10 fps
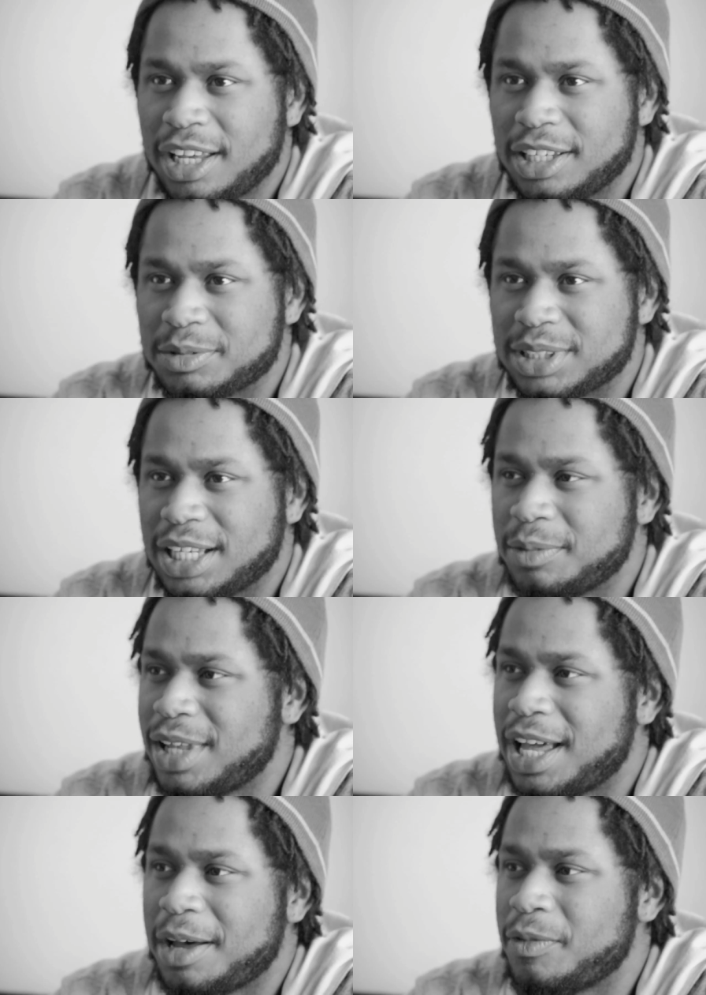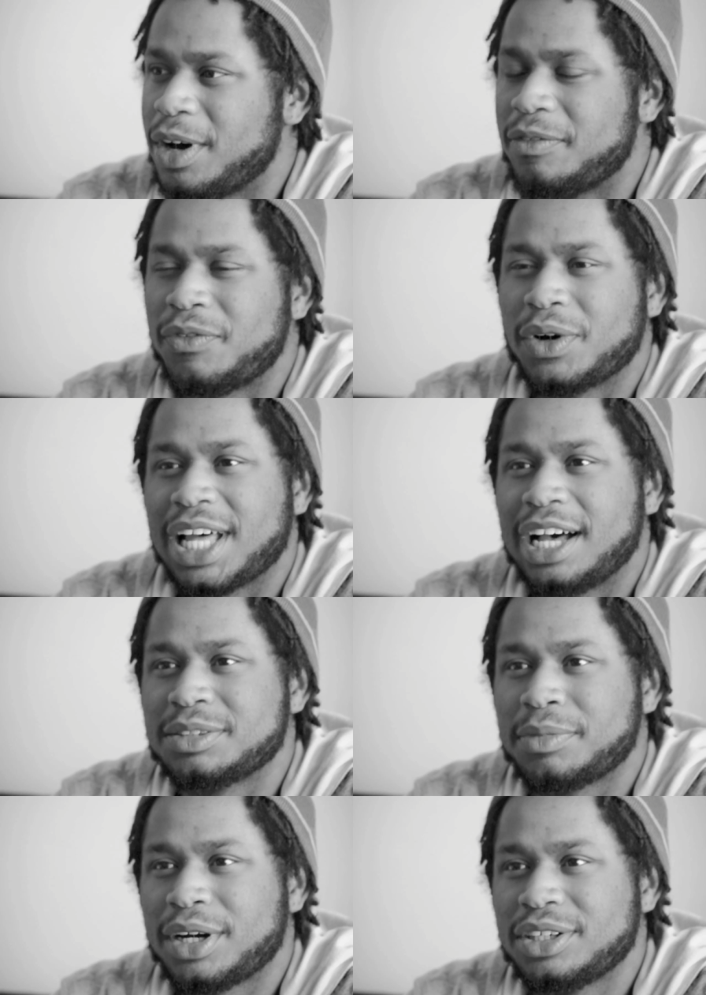You know what I'm saying? Them damn, what,
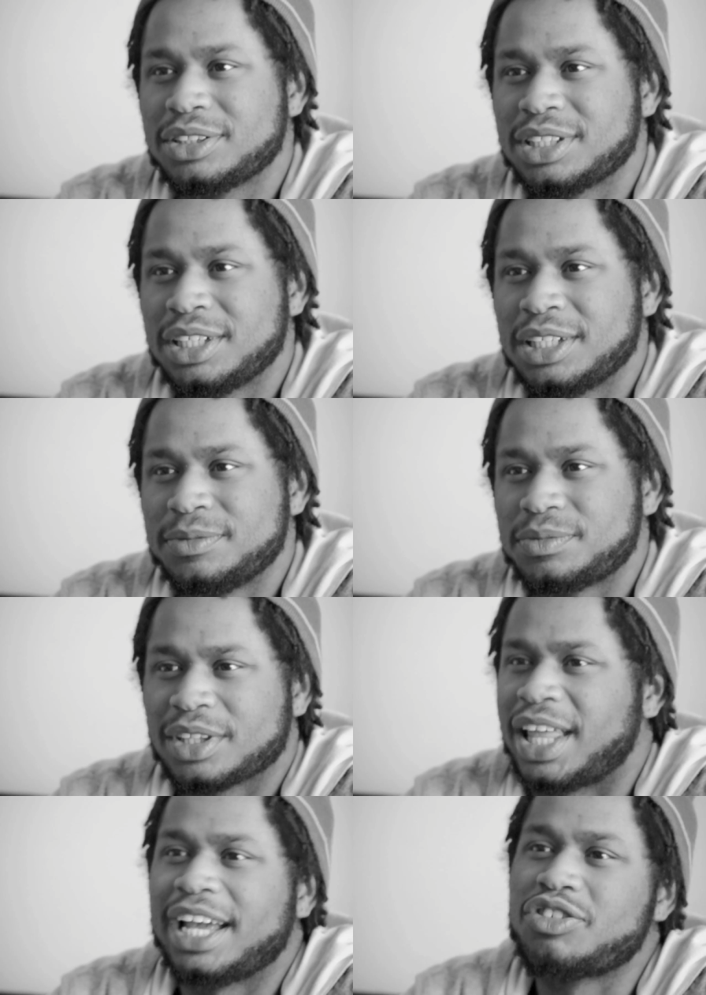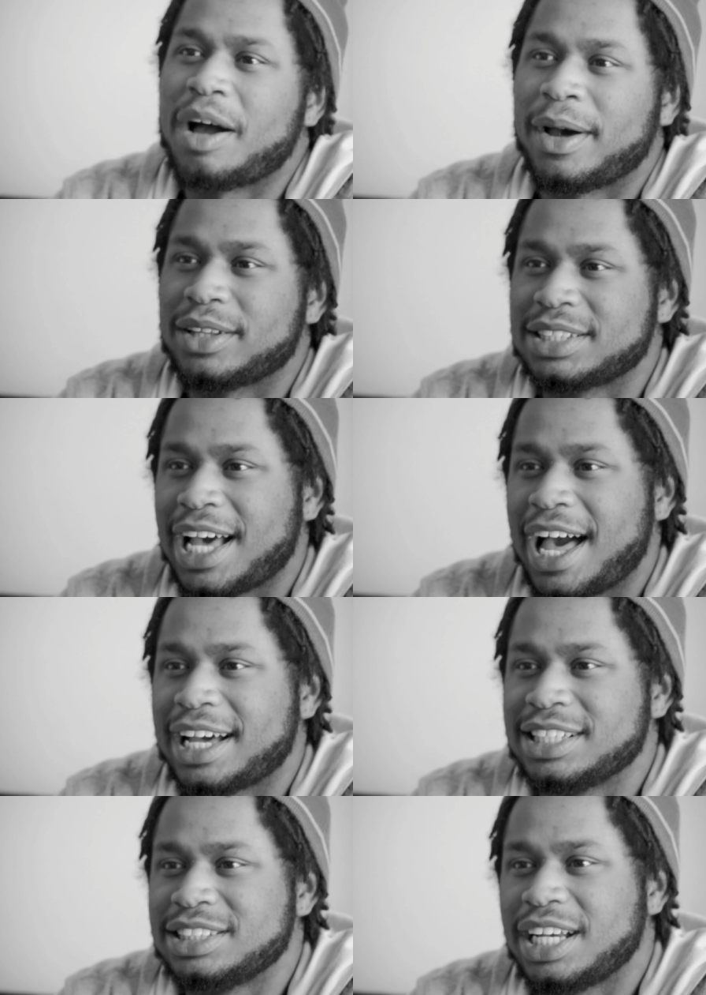4,000 birds? Yeah. They ain't drop out the
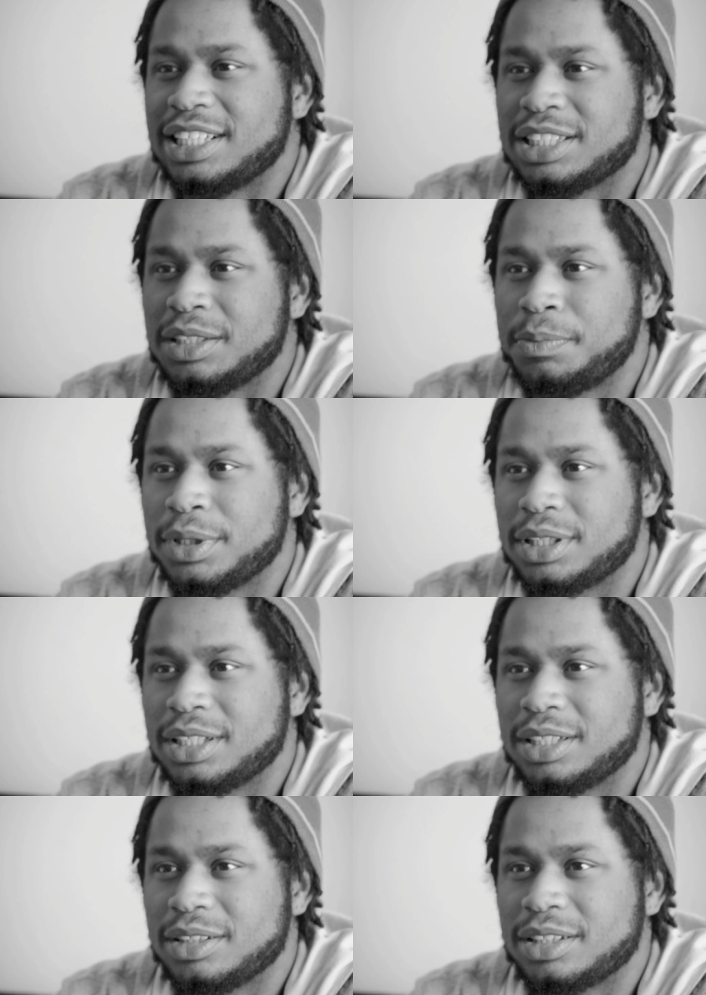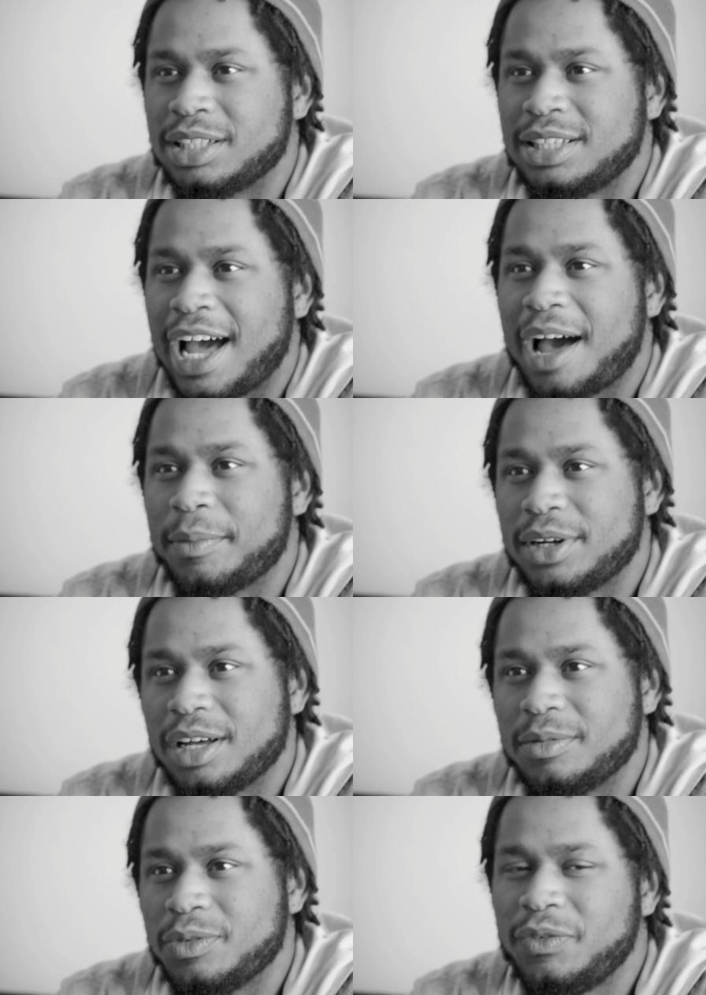sky because Jay-Z put the, the diamond
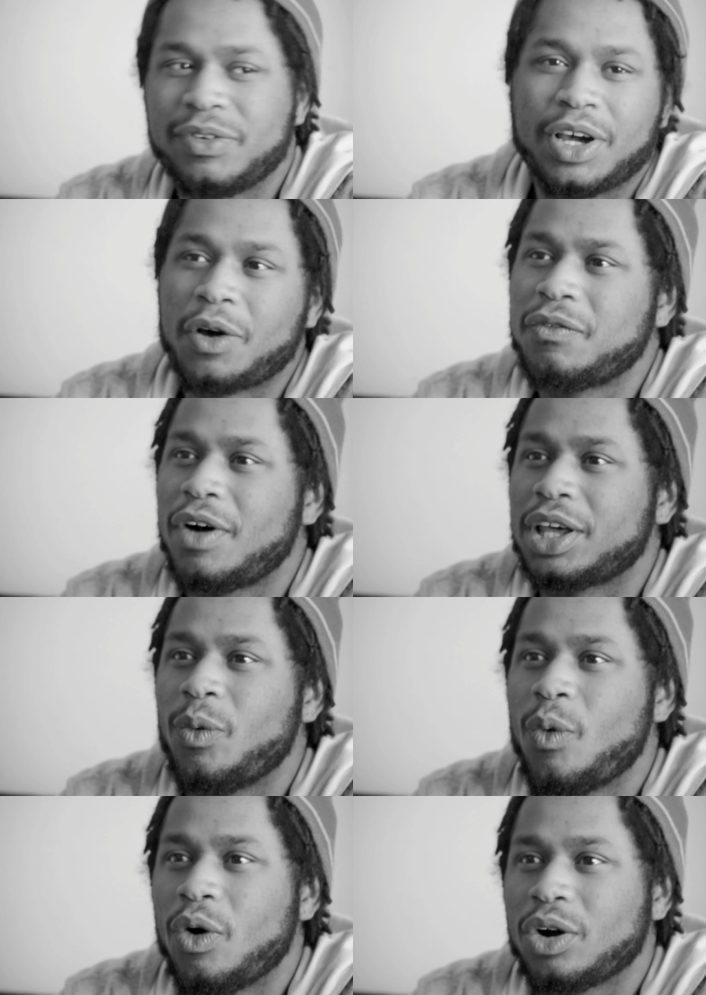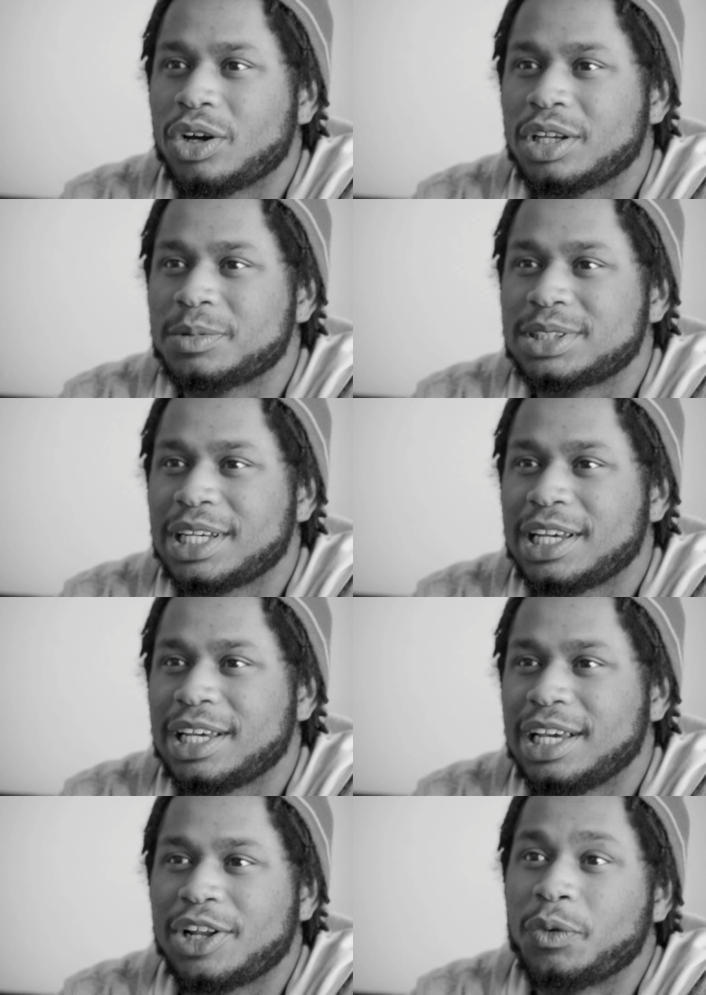up. We finna go yeah. to fucking war. You know what I'm
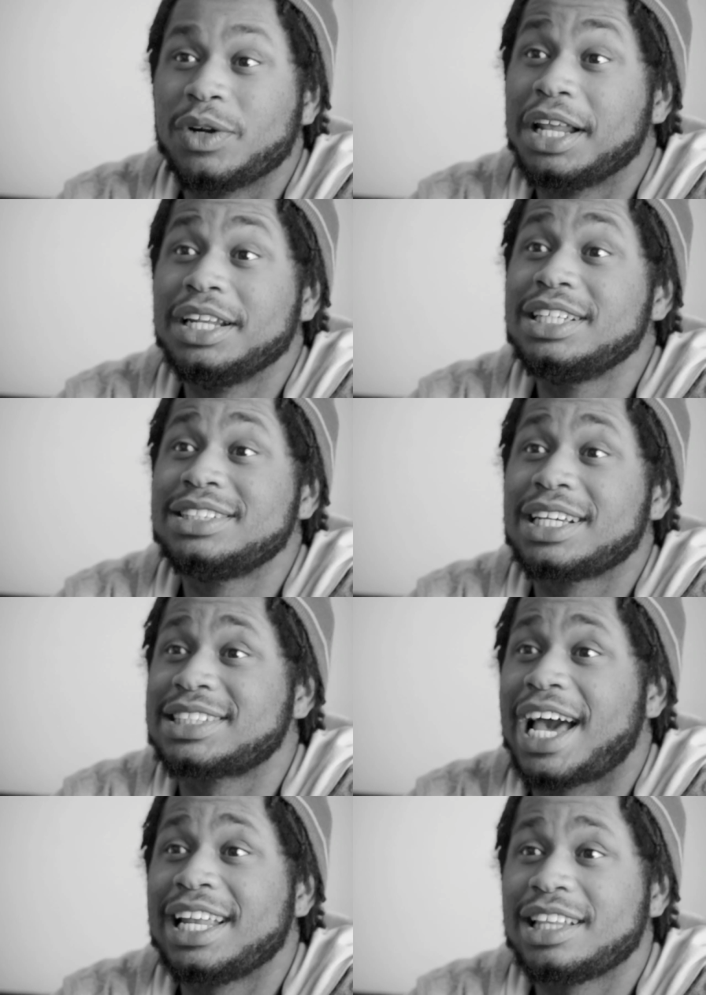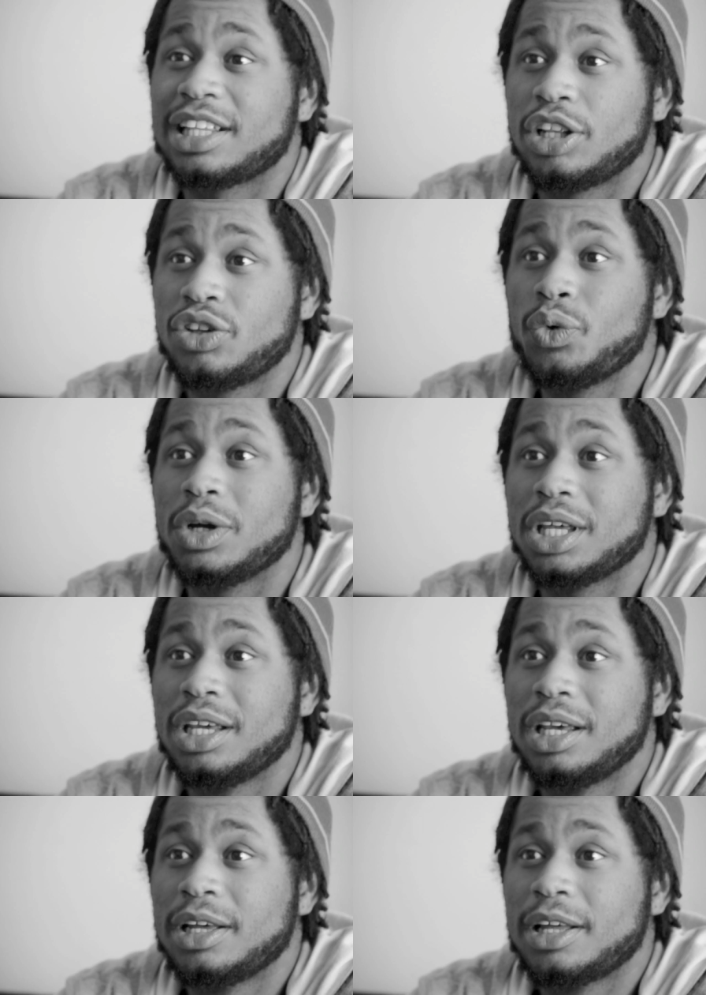saying? And don't none of these niggas got anything to do with it.
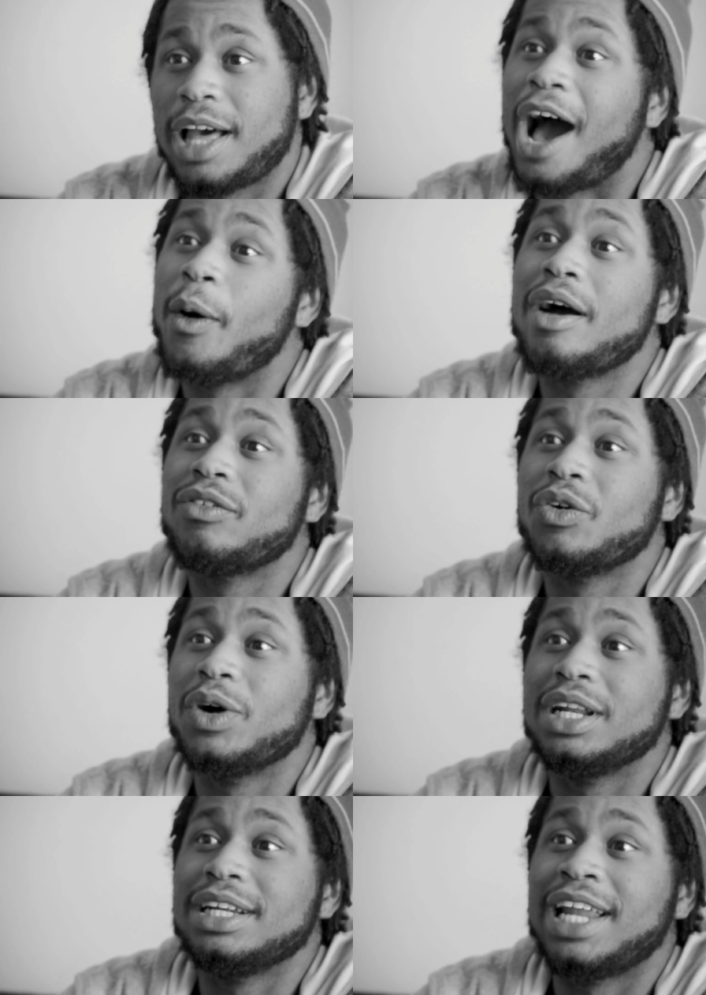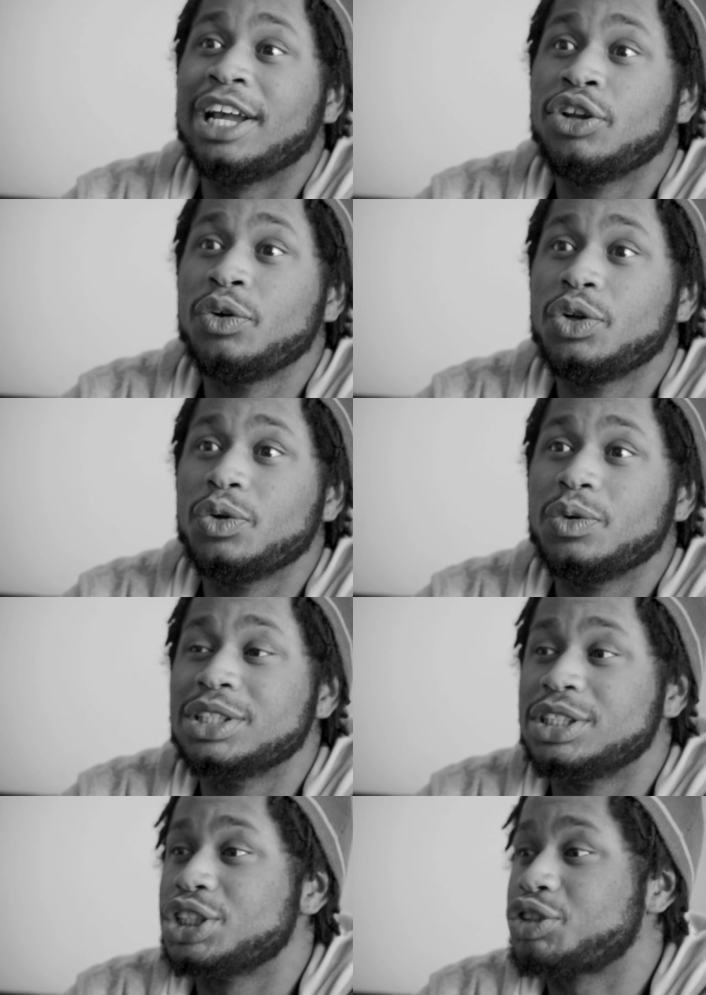Yeah, However, right. what they do do
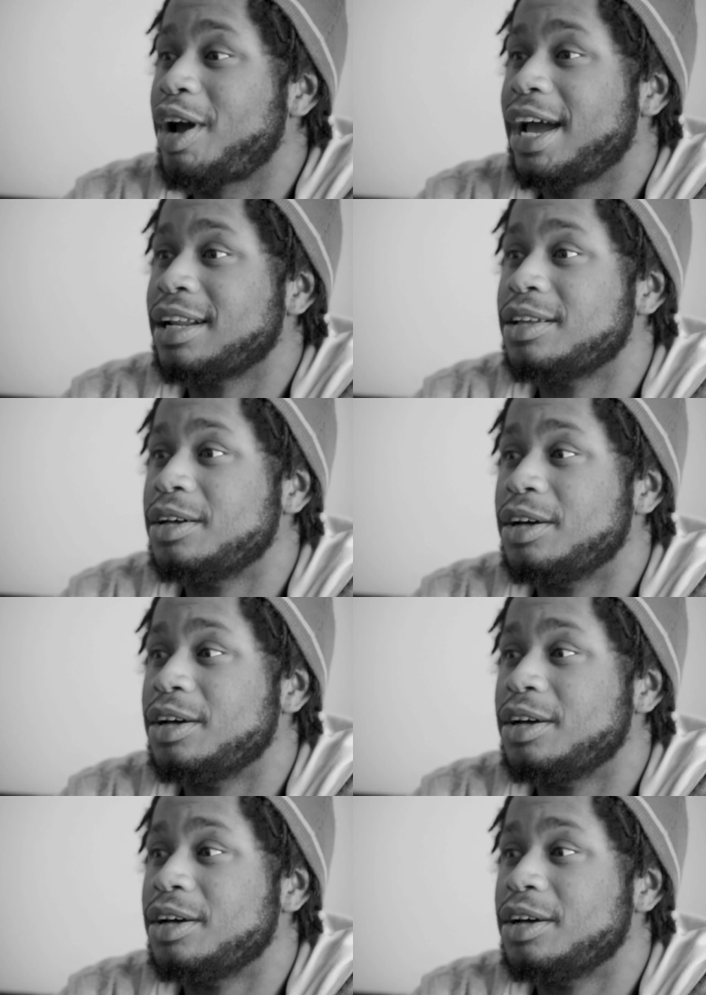is distract